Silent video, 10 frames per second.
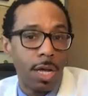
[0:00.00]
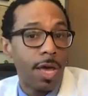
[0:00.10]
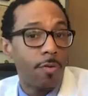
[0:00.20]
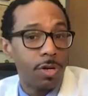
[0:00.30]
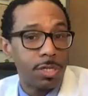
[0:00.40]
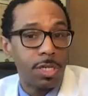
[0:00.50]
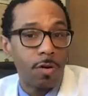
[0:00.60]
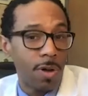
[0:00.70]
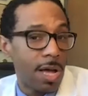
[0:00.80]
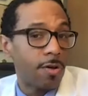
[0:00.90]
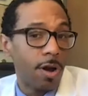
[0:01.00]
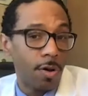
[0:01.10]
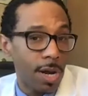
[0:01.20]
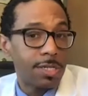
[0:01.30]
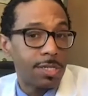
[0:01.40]
that we see around our
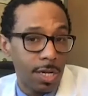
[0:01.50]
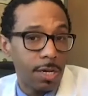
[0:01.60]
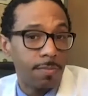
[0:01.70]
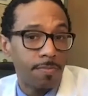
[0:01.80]
great city.